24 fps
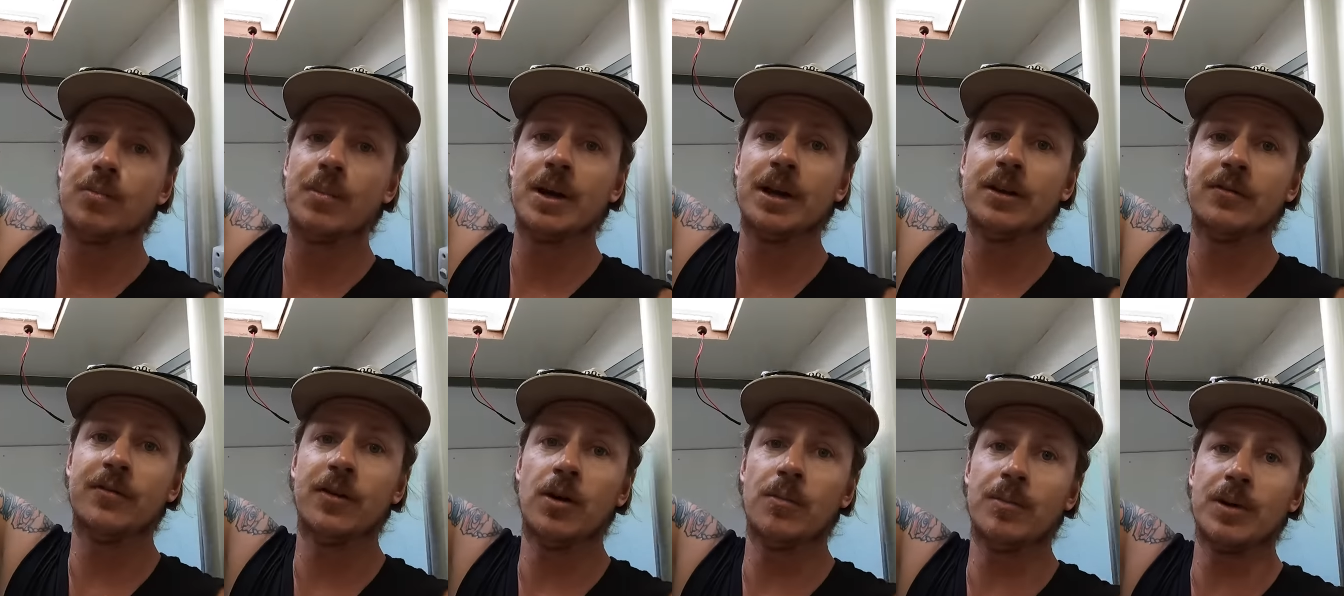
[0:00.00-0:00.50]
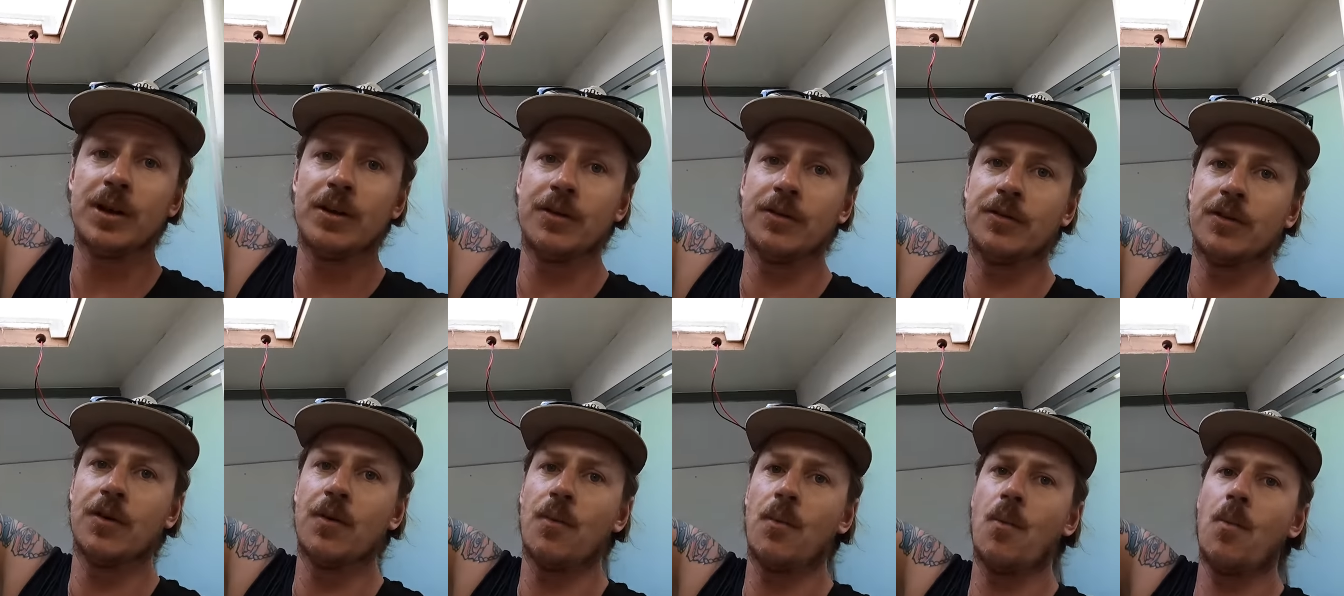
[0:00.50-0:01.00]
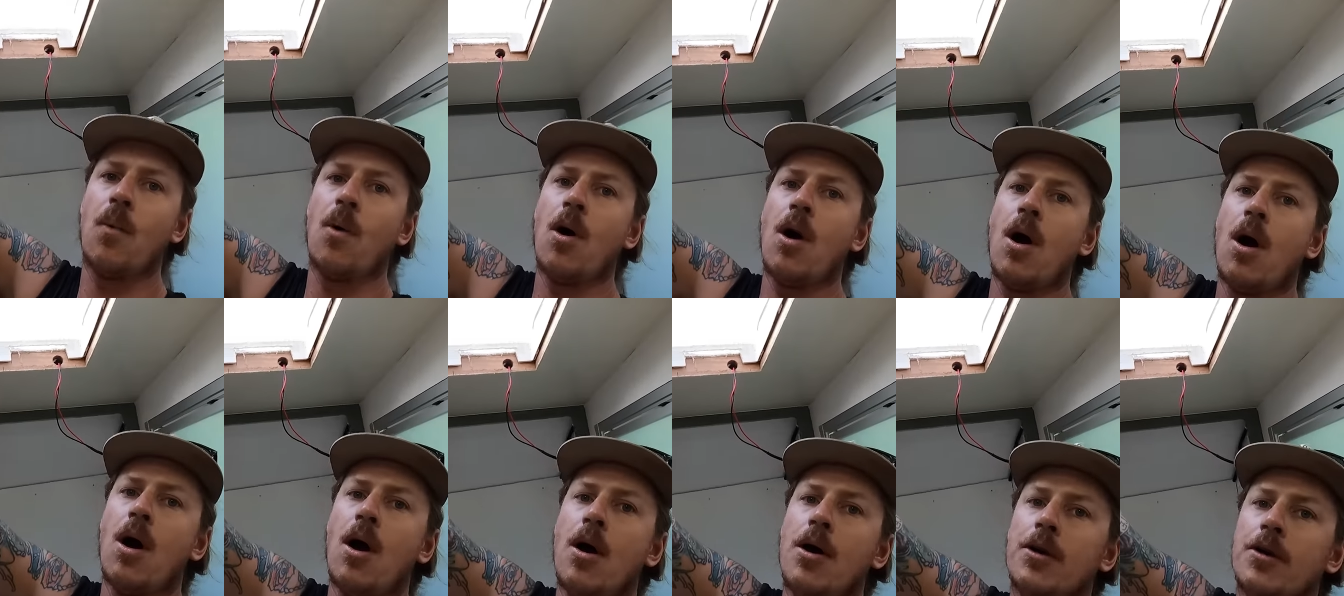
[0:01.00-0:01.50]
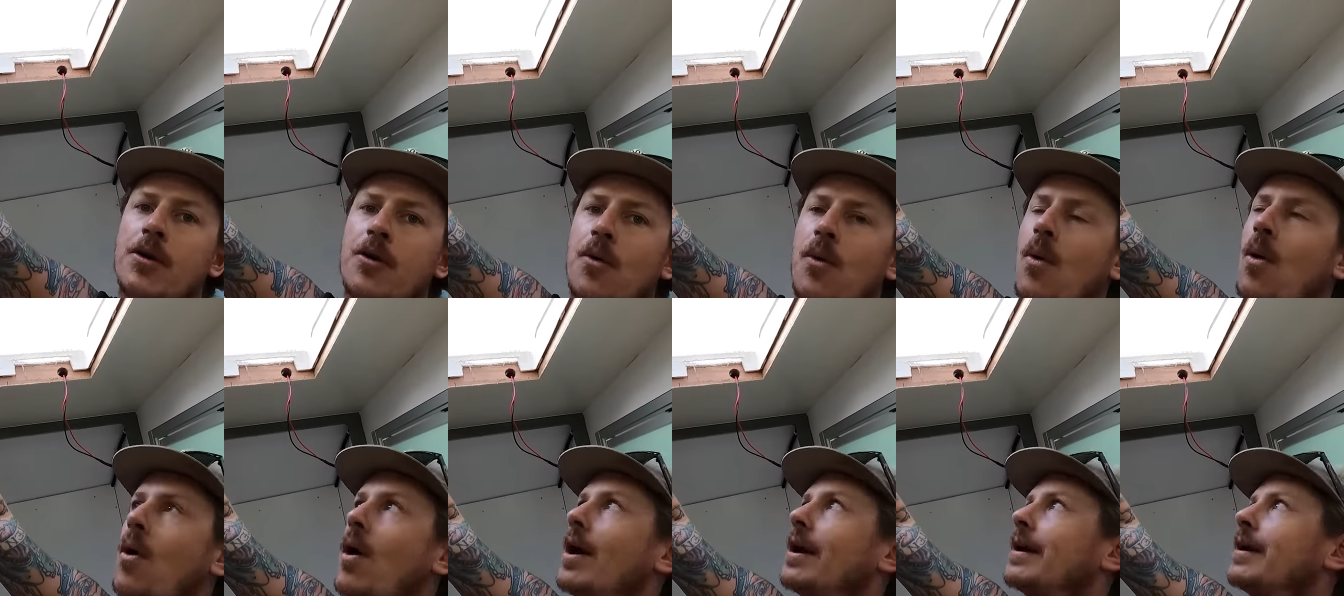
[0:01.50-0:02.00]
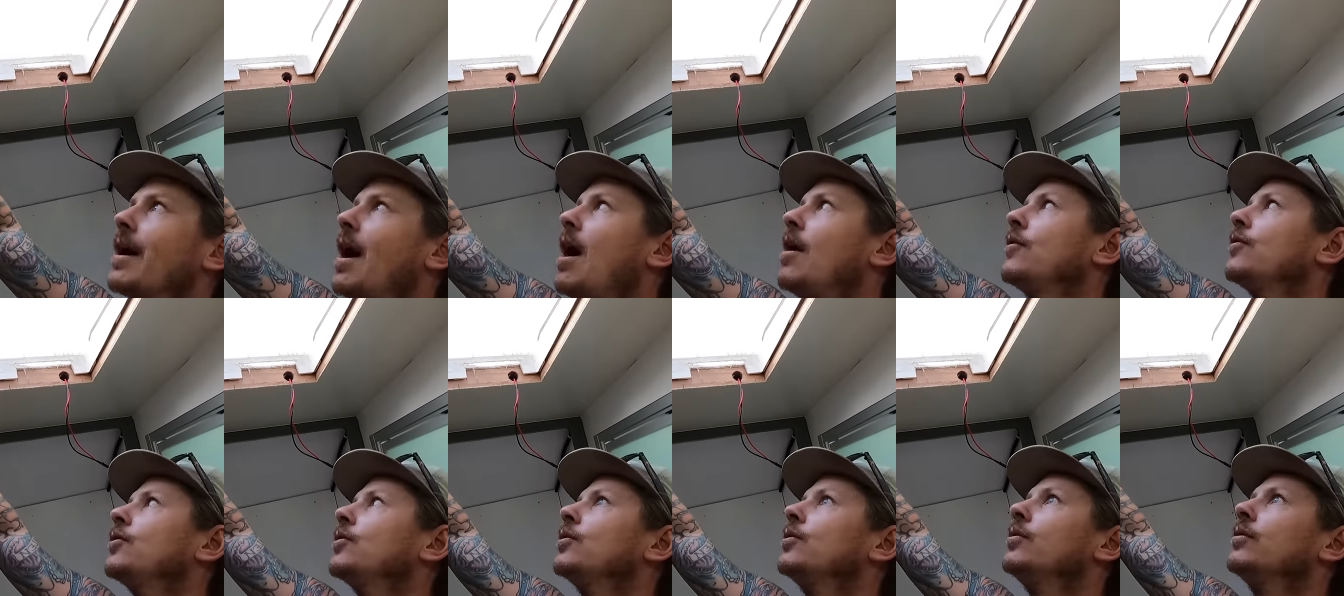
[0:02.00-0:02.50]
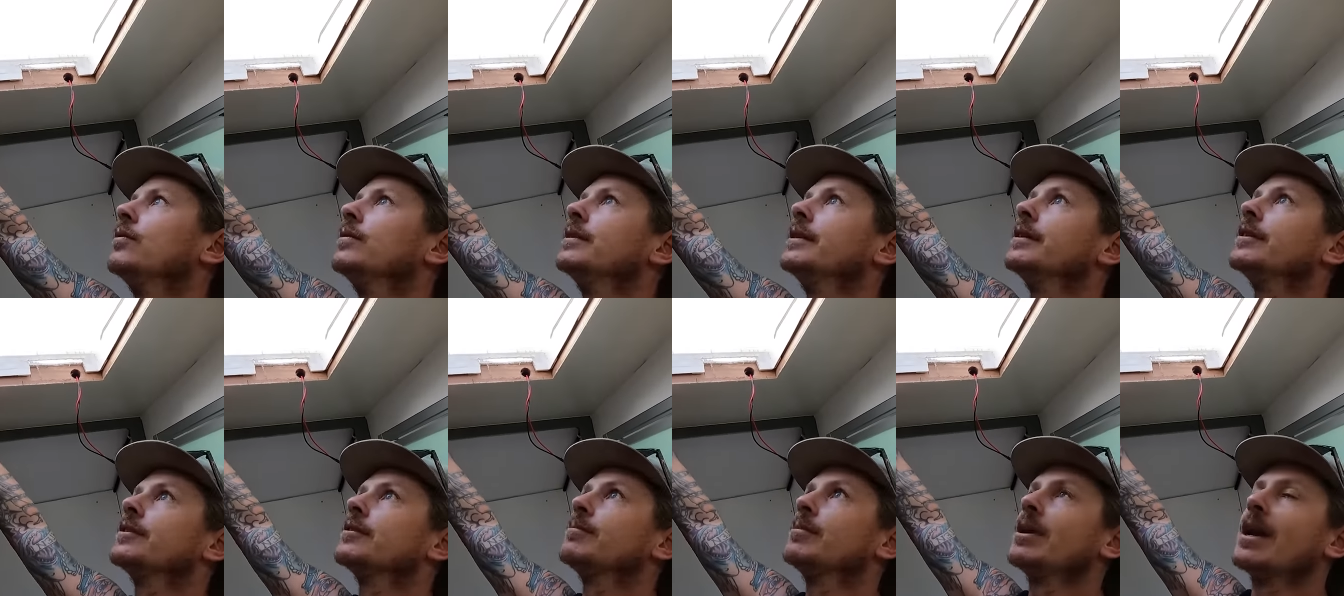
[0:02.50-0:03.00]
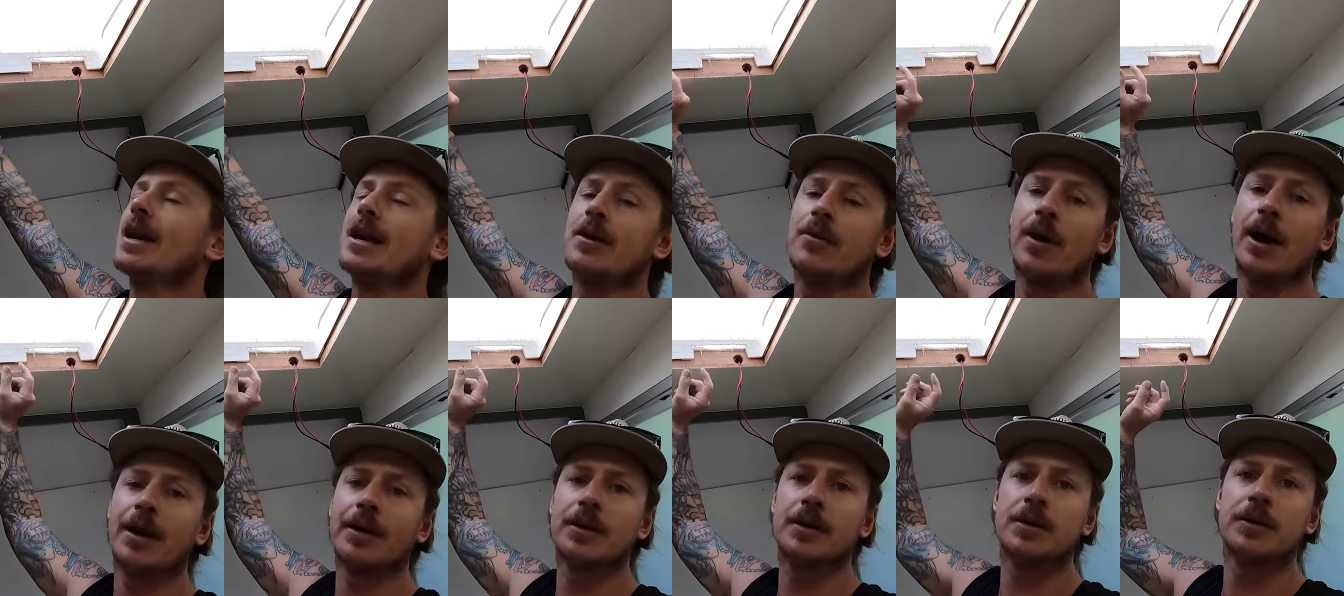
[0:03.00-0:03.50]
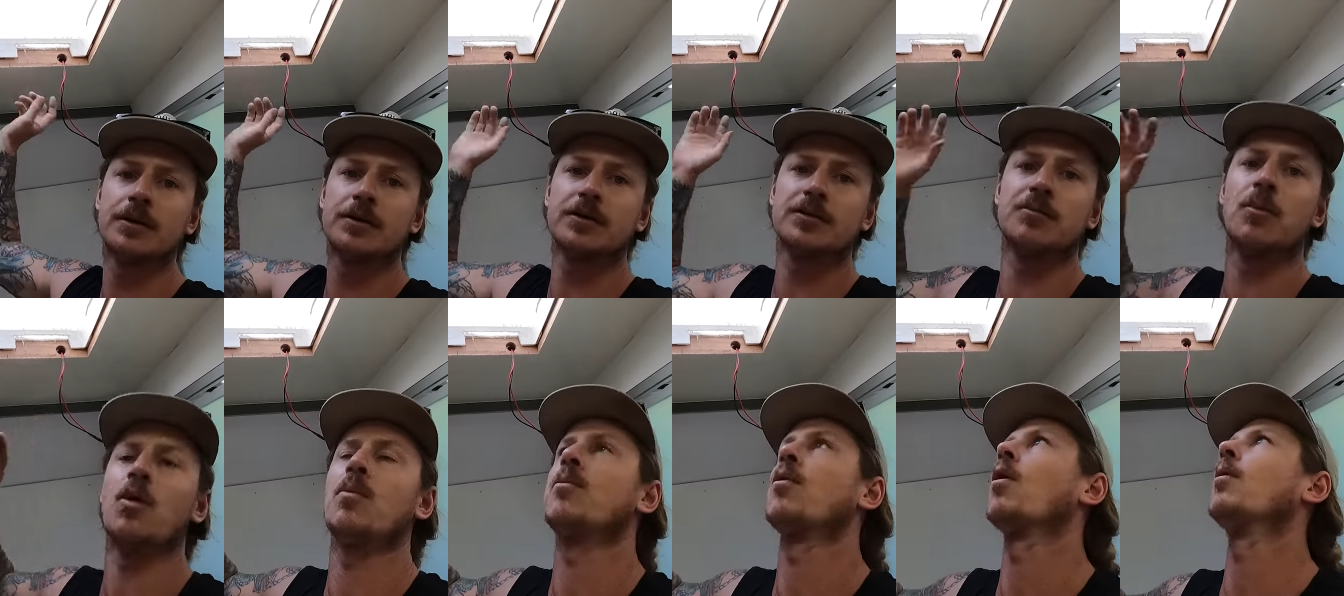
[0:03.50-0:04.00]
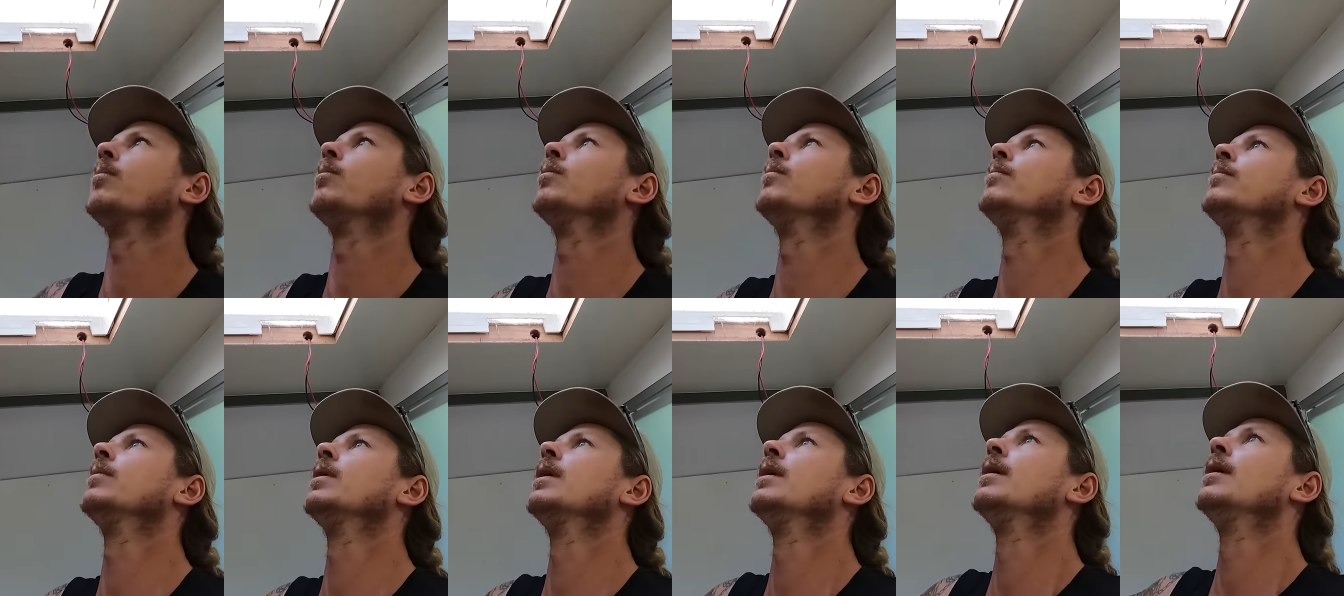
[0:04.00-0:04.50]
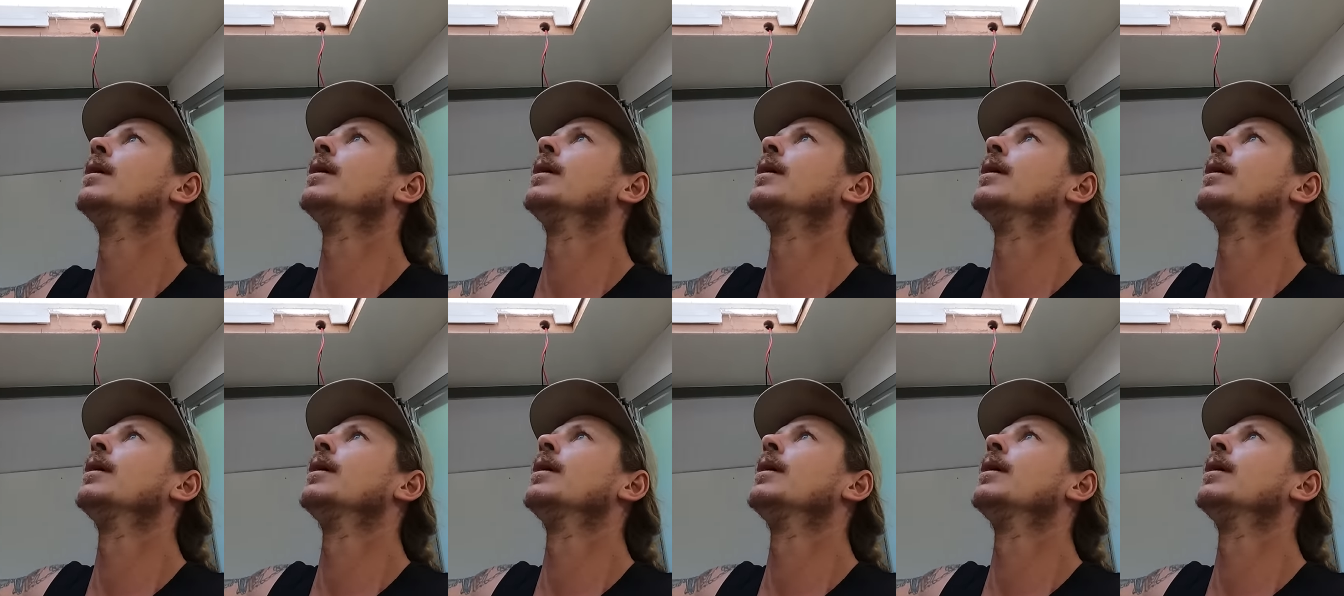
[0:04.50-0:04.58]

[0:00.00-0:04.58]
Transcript: a bit of it because it won't quite cover all this. But anyway, small problem.